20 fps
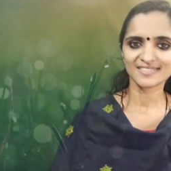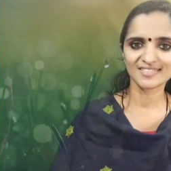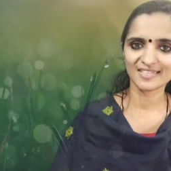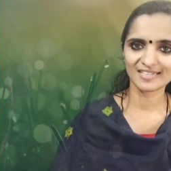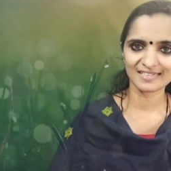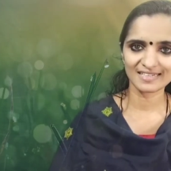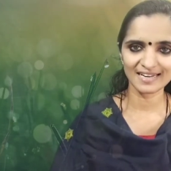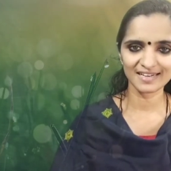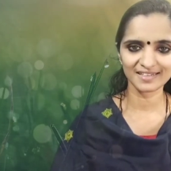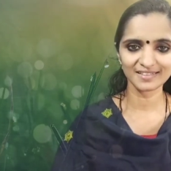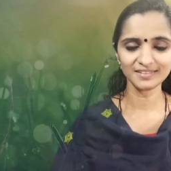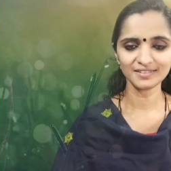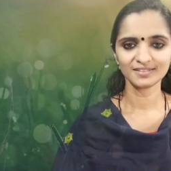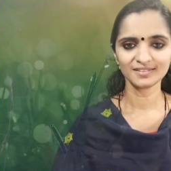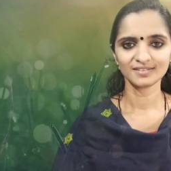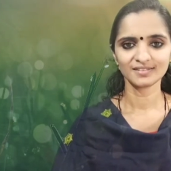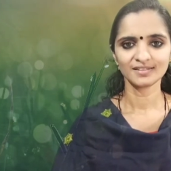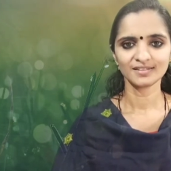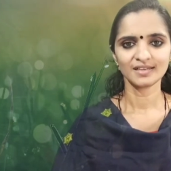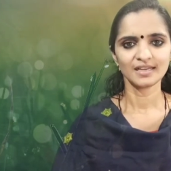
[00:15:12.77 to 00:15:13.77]
Children,
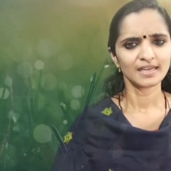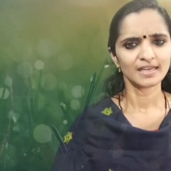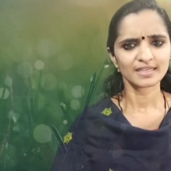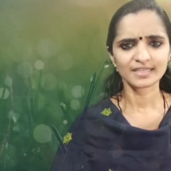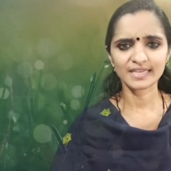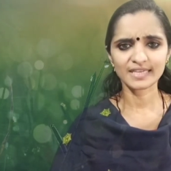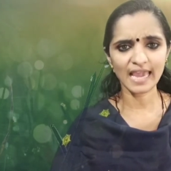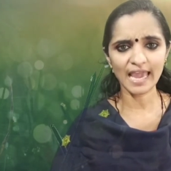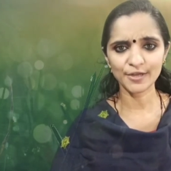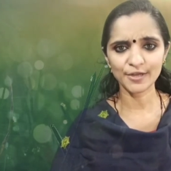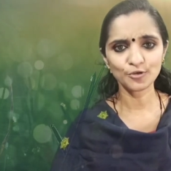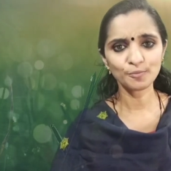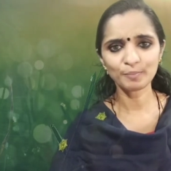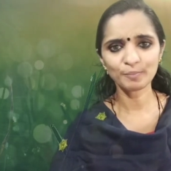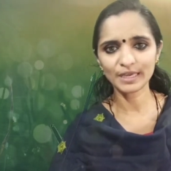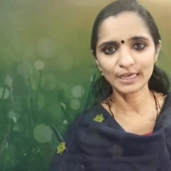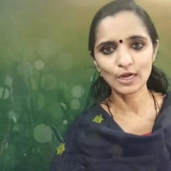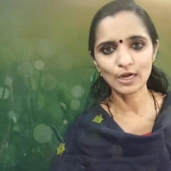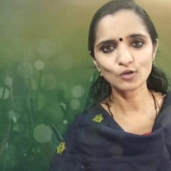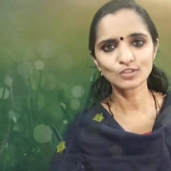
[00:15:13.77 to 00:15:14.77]
can you
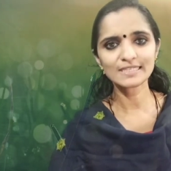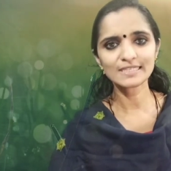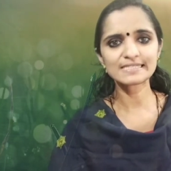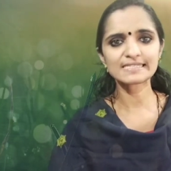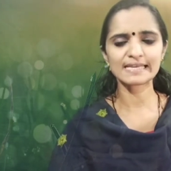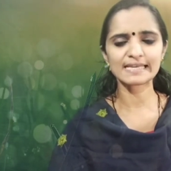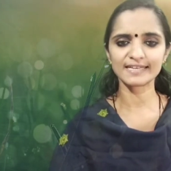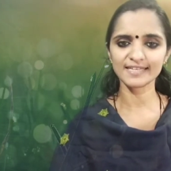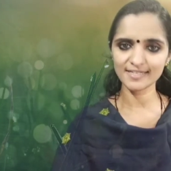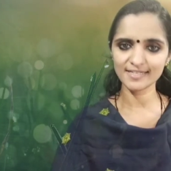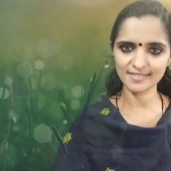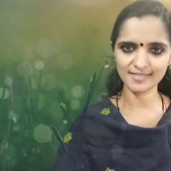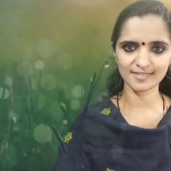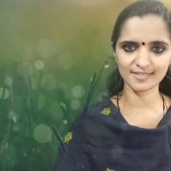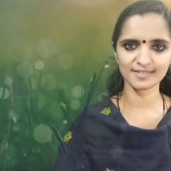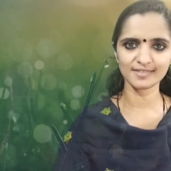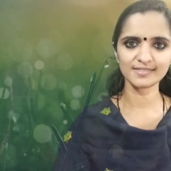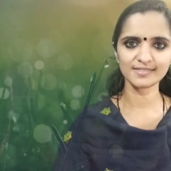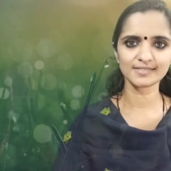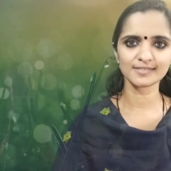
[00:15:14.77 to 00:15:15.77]
pick out the
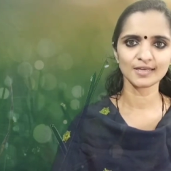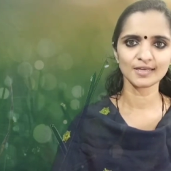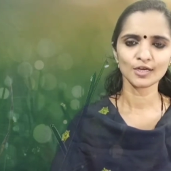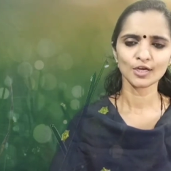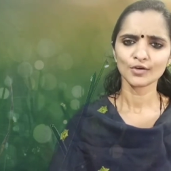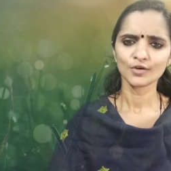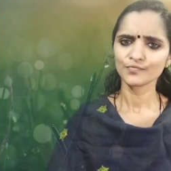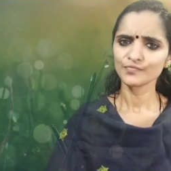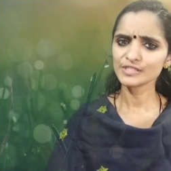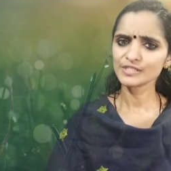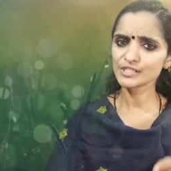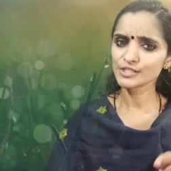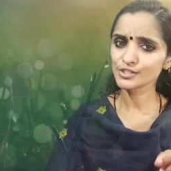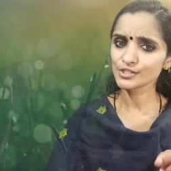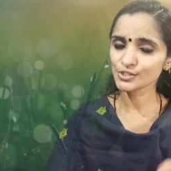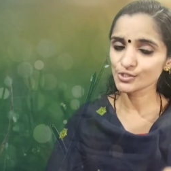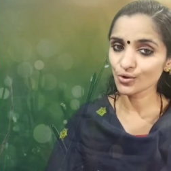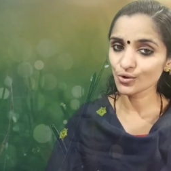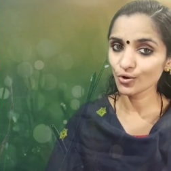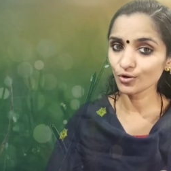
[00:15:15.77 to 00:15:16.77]
sentences which
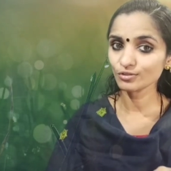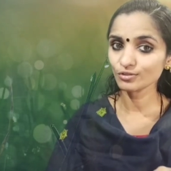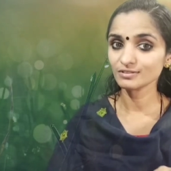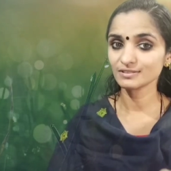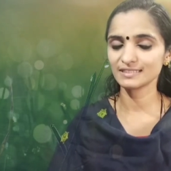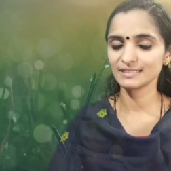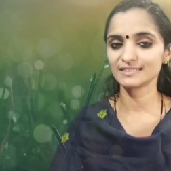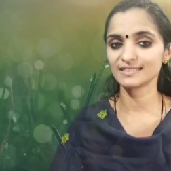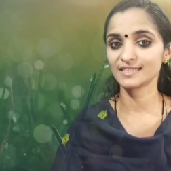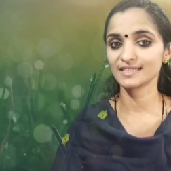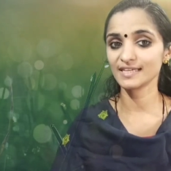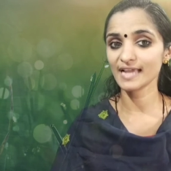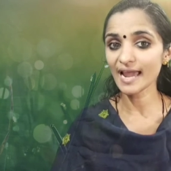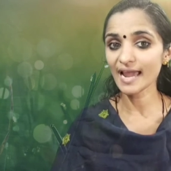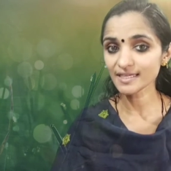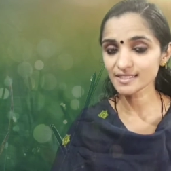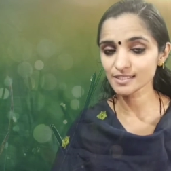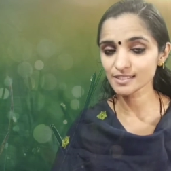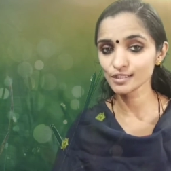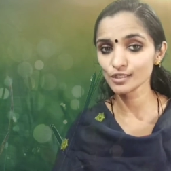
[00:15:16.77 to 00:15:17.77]
show the
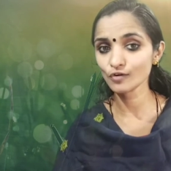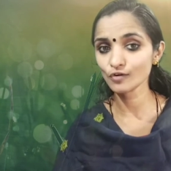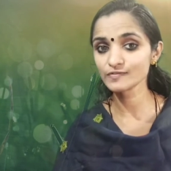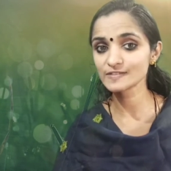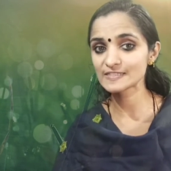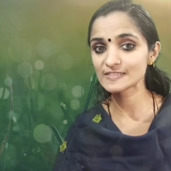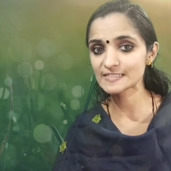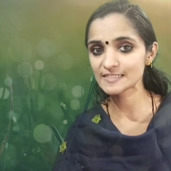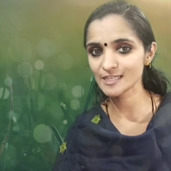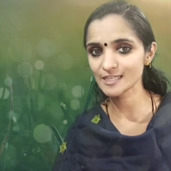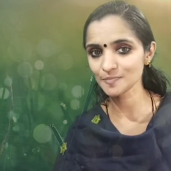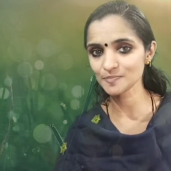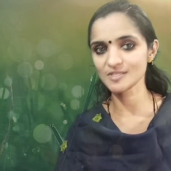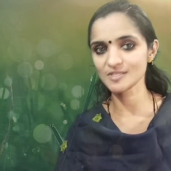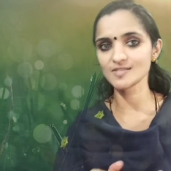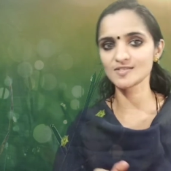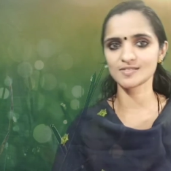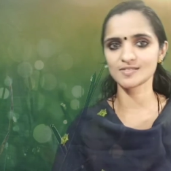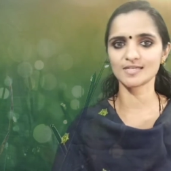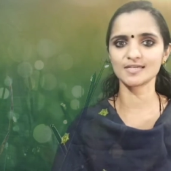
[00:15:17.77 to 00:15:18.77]
reaction of
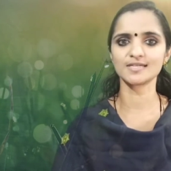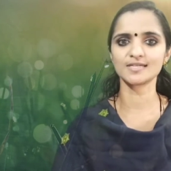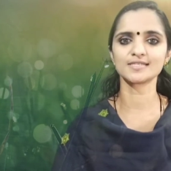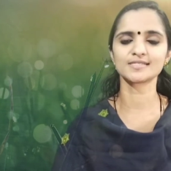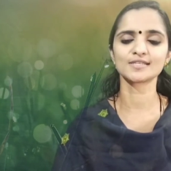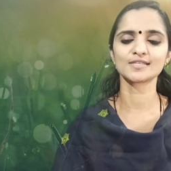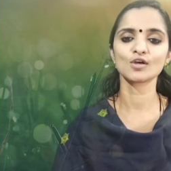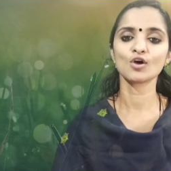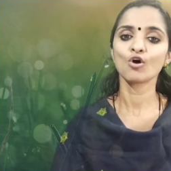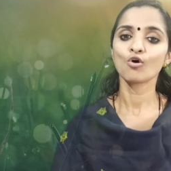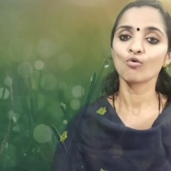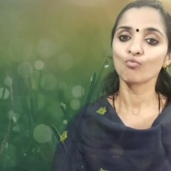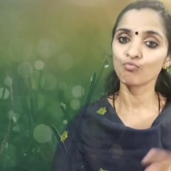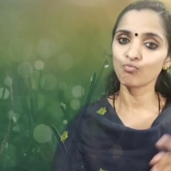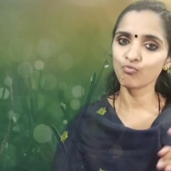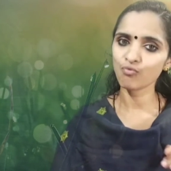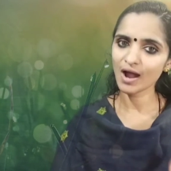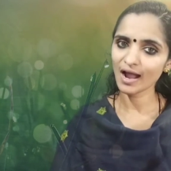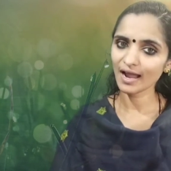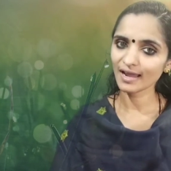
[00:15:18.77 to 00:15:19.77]
stepsisters
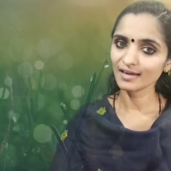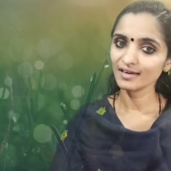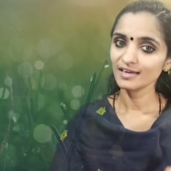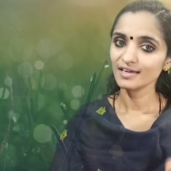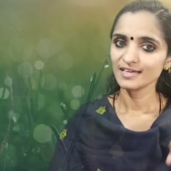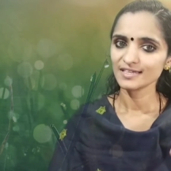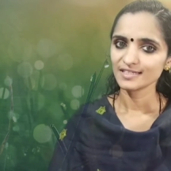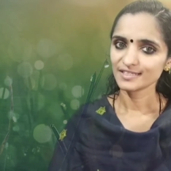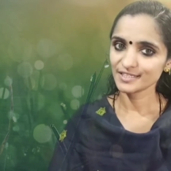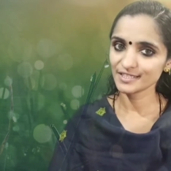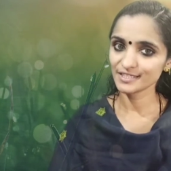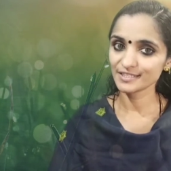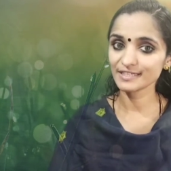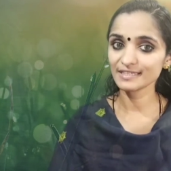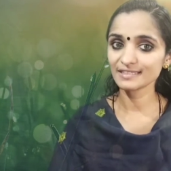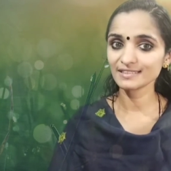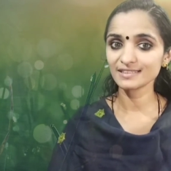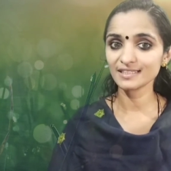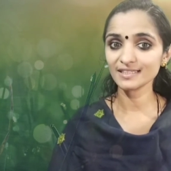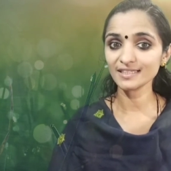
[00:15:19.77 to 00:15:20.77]
while
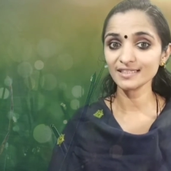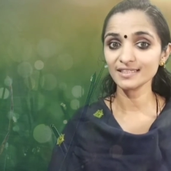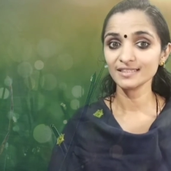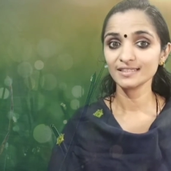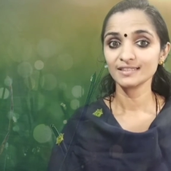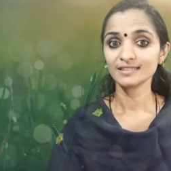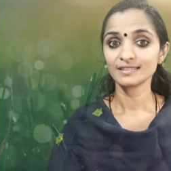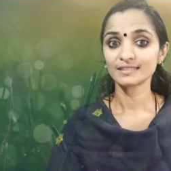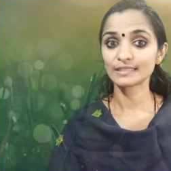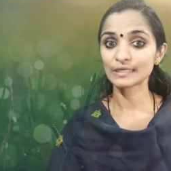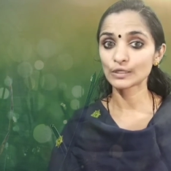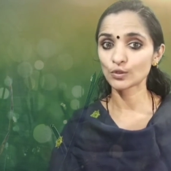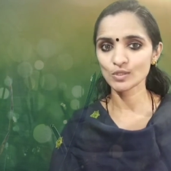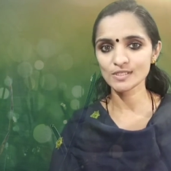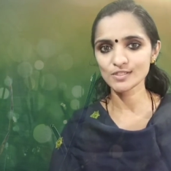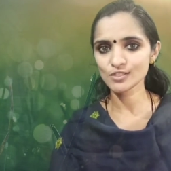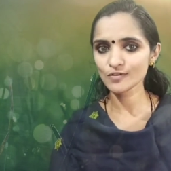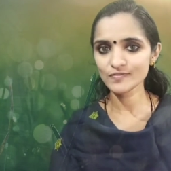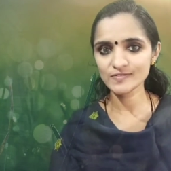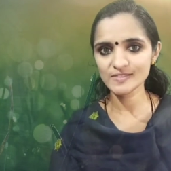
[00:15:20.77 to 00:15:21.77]
hearing the
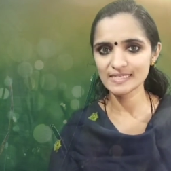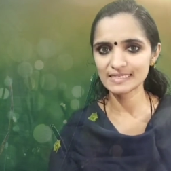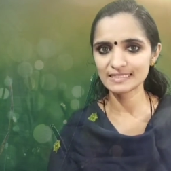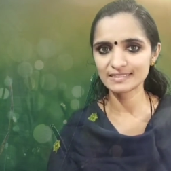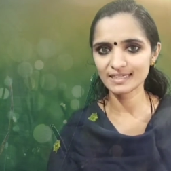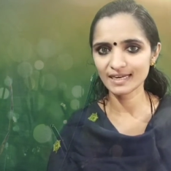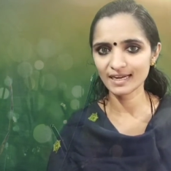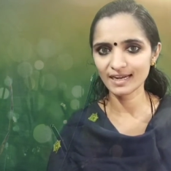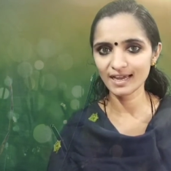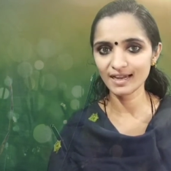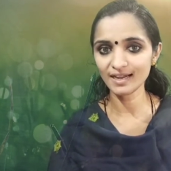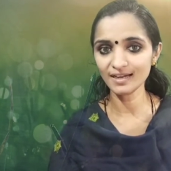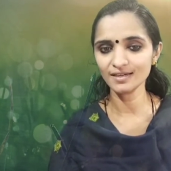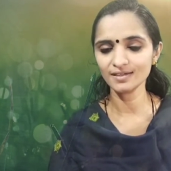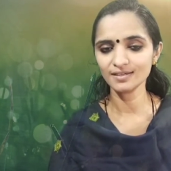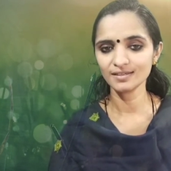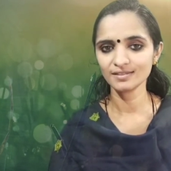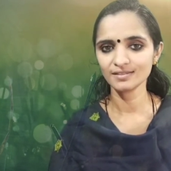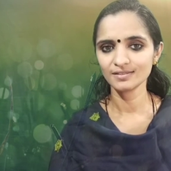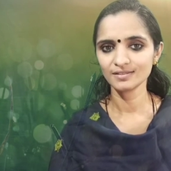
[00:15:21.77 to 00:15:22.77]
request of Cinderella.
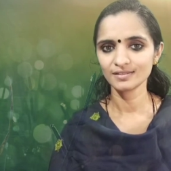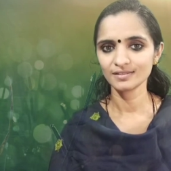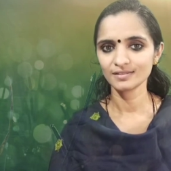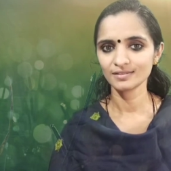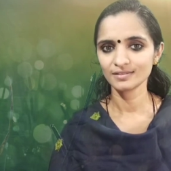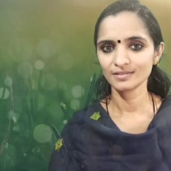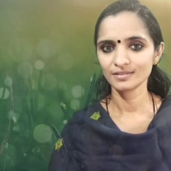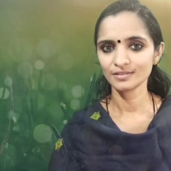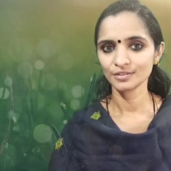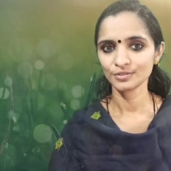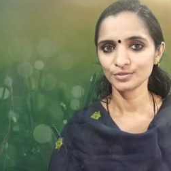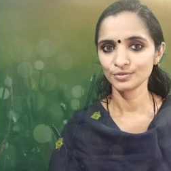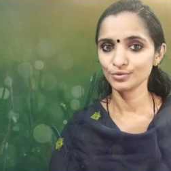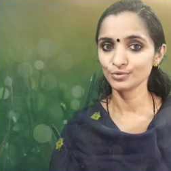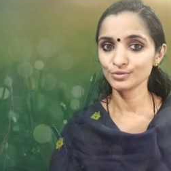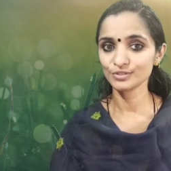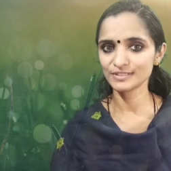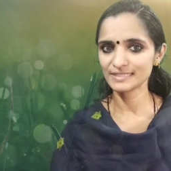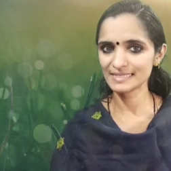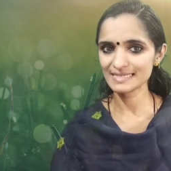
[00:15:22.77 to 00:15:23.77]

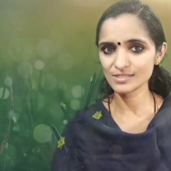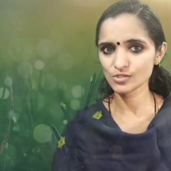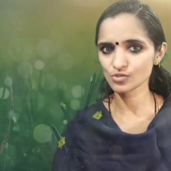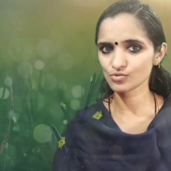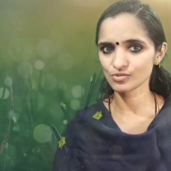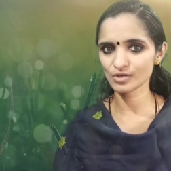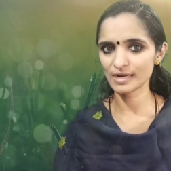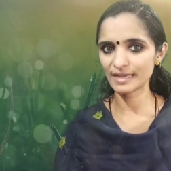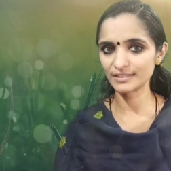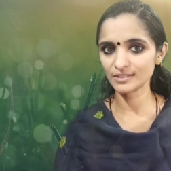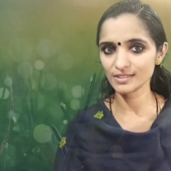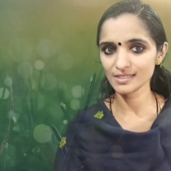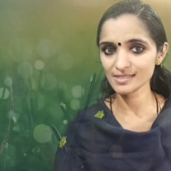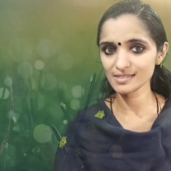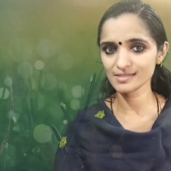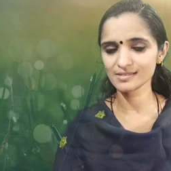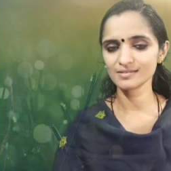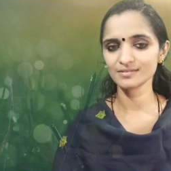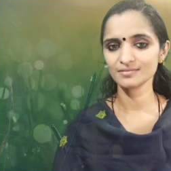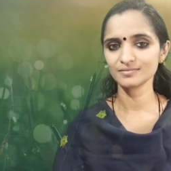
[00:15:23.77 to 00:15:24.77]
You just try
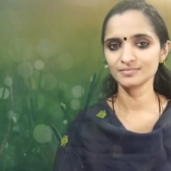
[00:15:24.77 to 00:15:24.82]
this.